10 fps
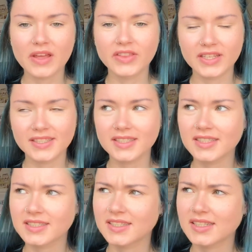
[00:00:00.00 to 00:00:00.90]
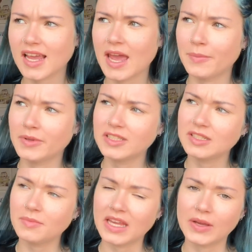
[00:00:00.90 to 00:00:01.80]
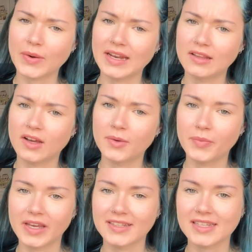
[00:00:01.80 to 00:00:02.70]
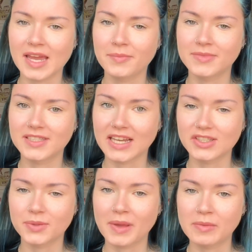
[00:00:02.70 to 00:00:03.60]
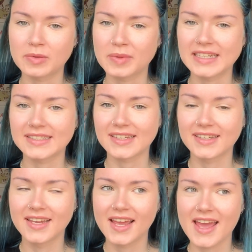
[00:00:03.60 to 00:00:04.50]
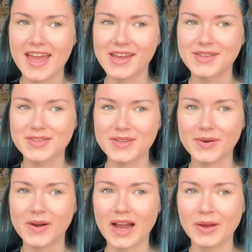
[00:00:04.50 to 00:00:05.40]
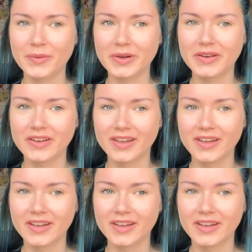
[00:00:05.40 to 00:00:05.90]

This has happened to me quite a lot because I'm such a people pleaser, and so I would